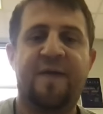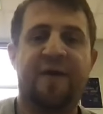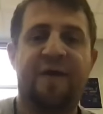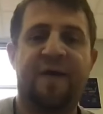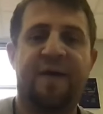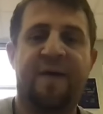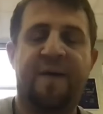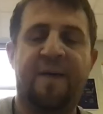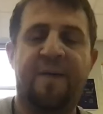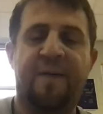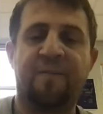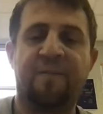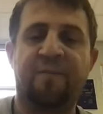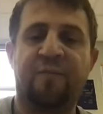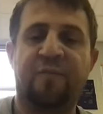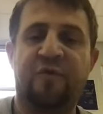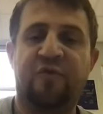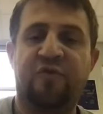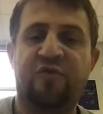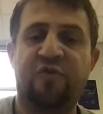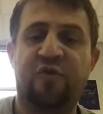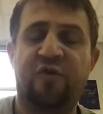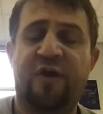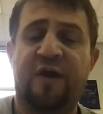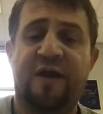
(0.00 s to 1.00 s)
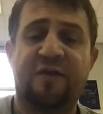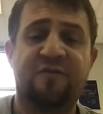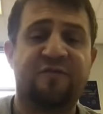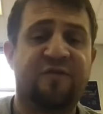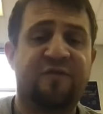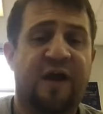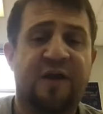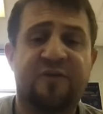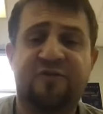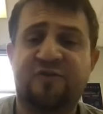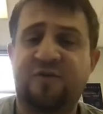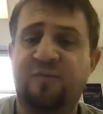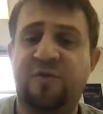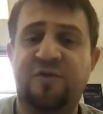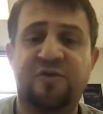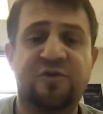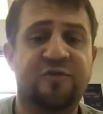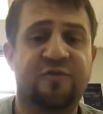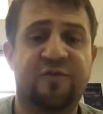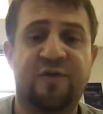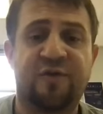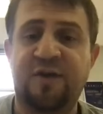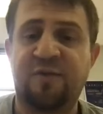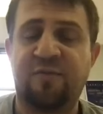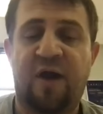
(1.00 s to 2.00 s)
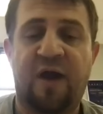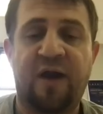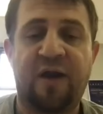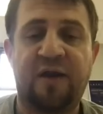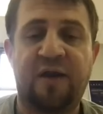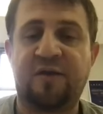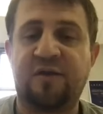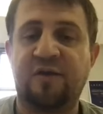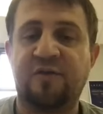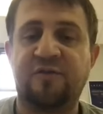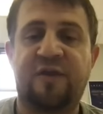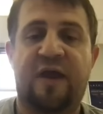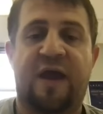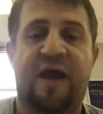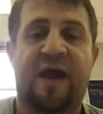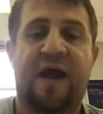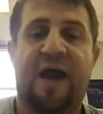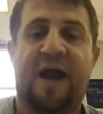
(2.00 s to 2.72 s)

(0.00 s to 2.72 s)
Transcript: your advice can be used for anybody, because